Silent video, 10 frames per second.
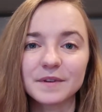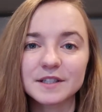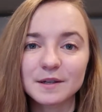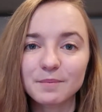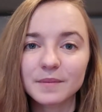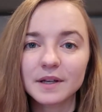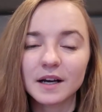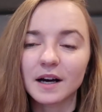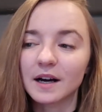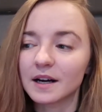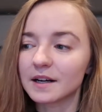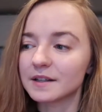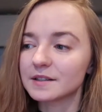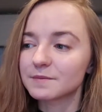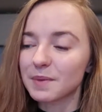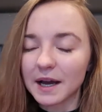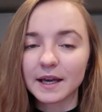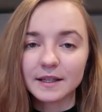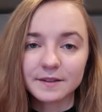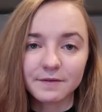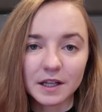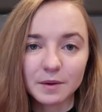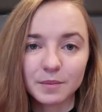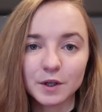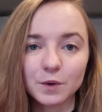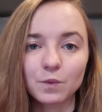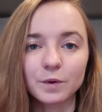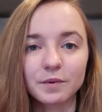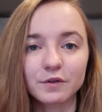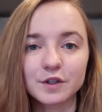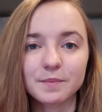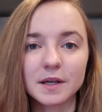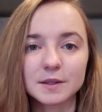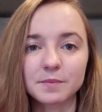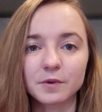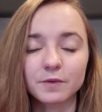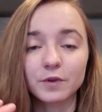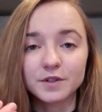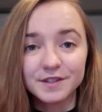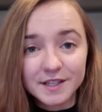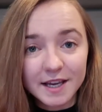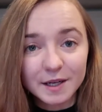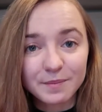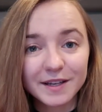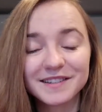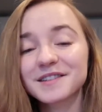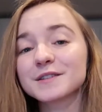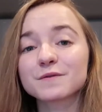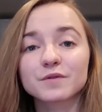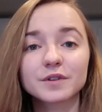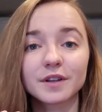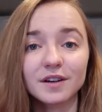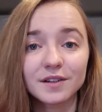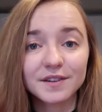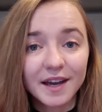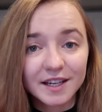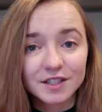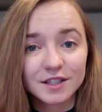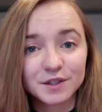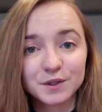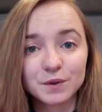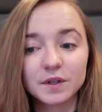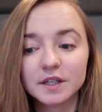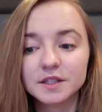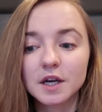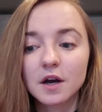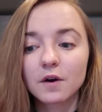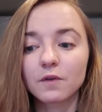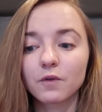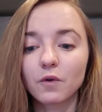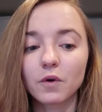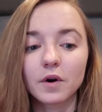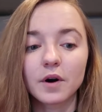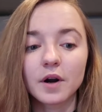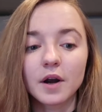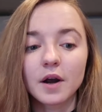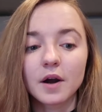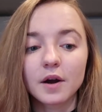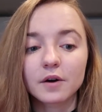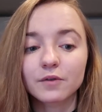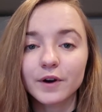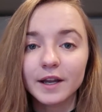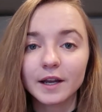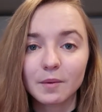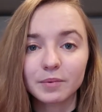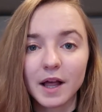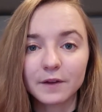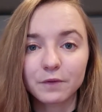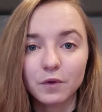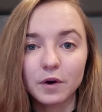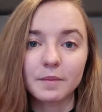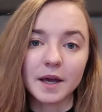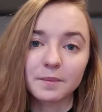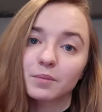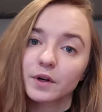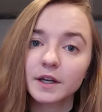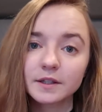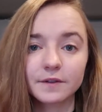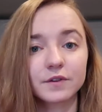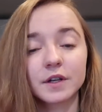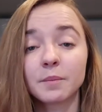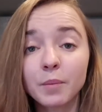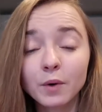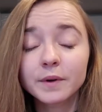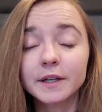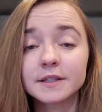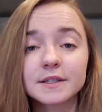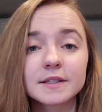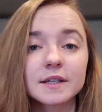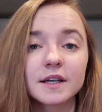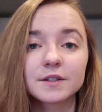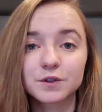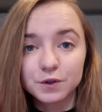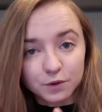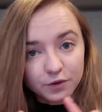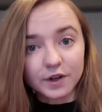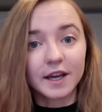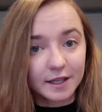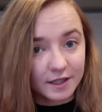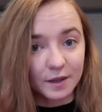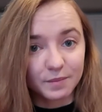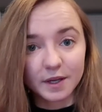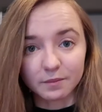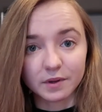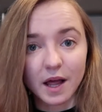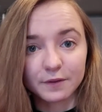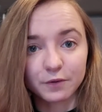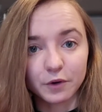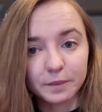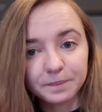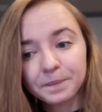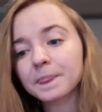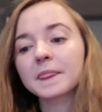some back-end developer would be responsible for databases, for the connection to it, for creating a platform and putting different components to create that big platform.